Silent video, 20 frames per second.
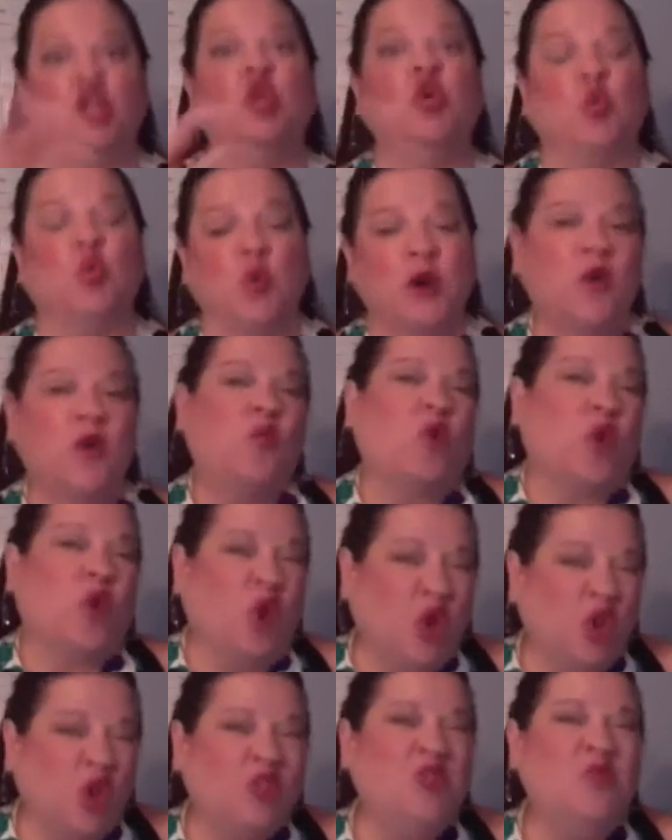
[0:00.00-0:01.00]
new. We're
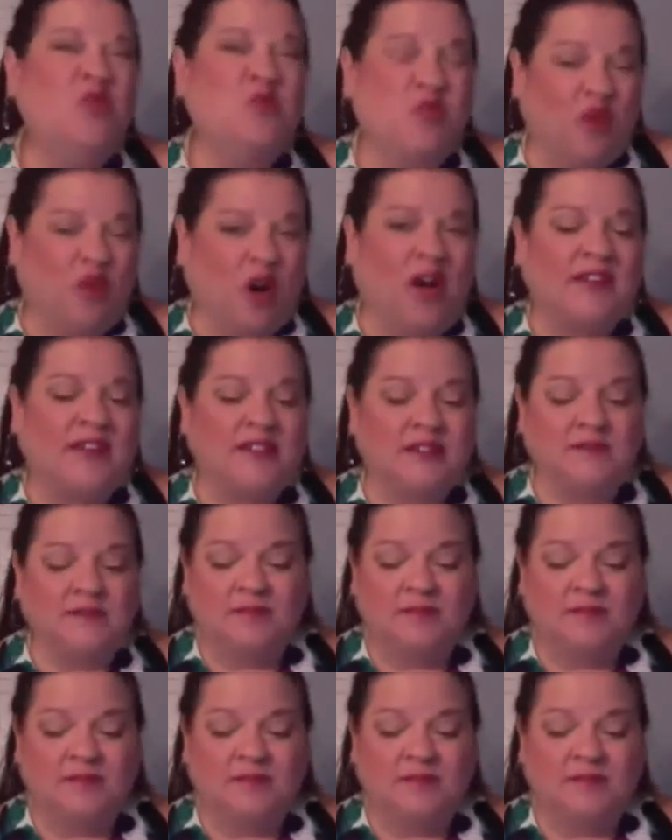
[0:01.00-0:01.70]
called New Thought.